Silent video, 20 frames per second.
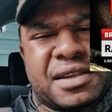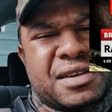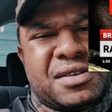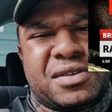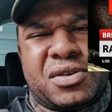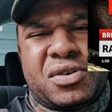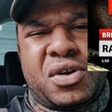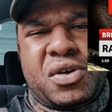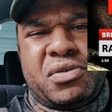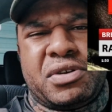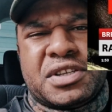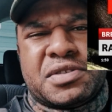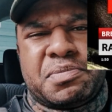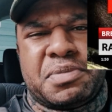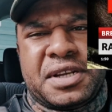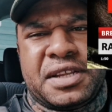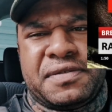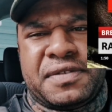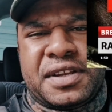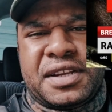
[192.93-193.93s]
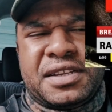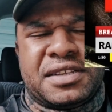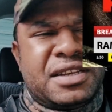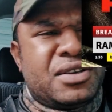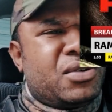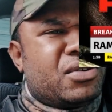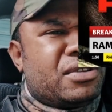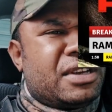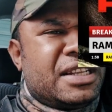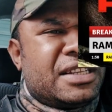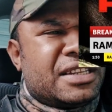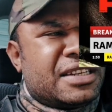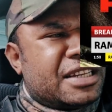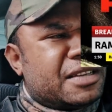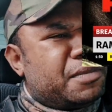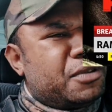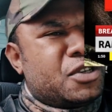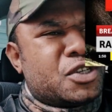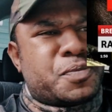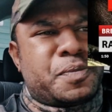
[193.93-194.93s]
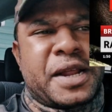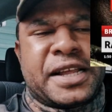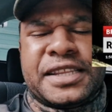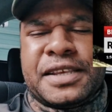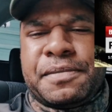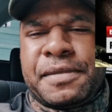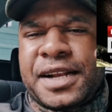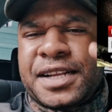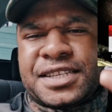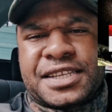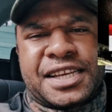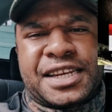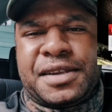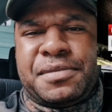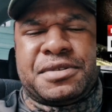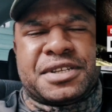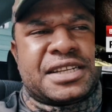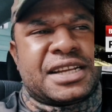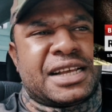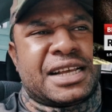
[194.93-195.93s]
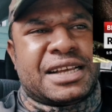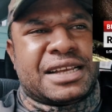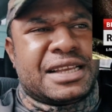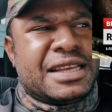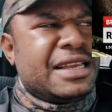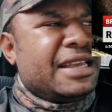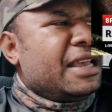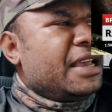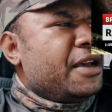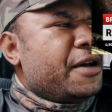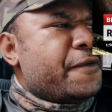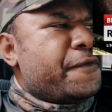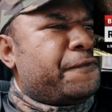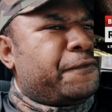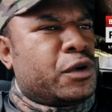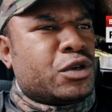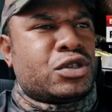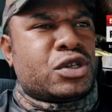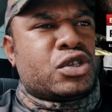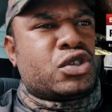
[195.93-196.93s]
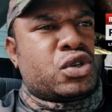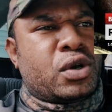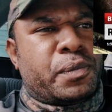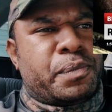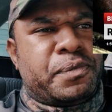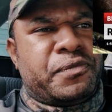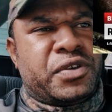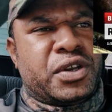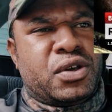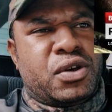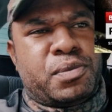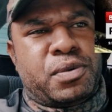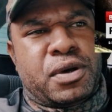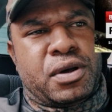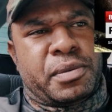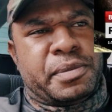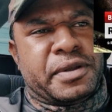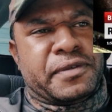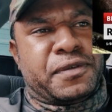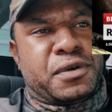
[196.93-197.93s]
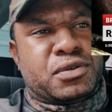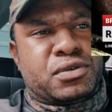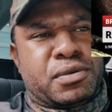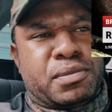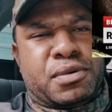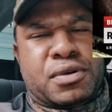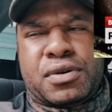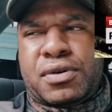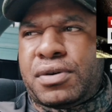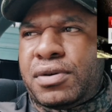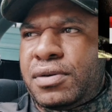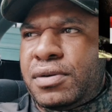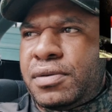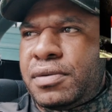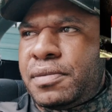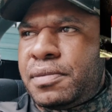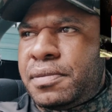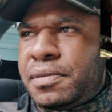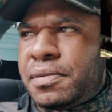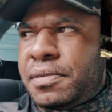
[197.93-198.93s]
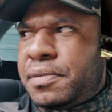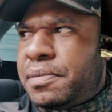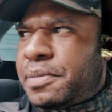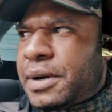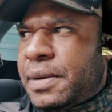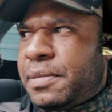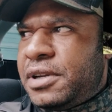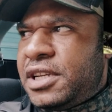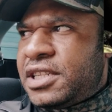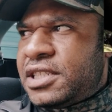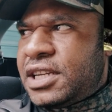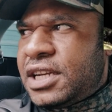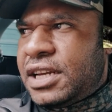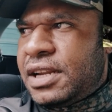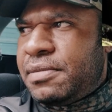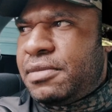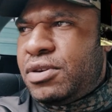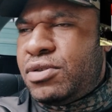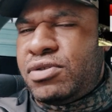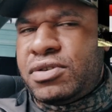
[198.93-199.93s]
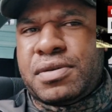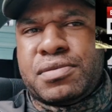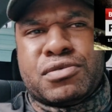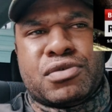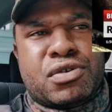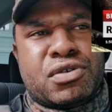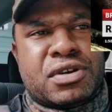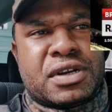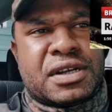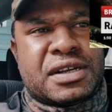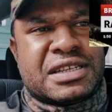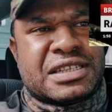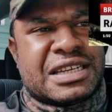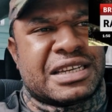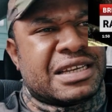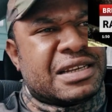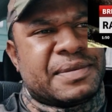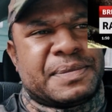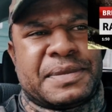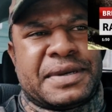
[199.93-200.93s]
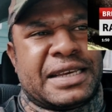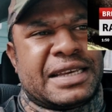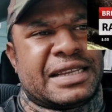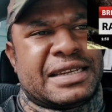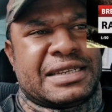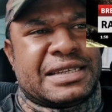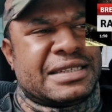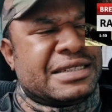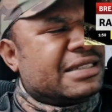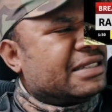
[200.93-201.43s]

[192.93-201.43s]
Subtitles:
don't always believe anything on the internet, because plenty man said him this like, Photoshop video blow, photo blow. Prime Minister, I mean, look at him go on. I was like, man,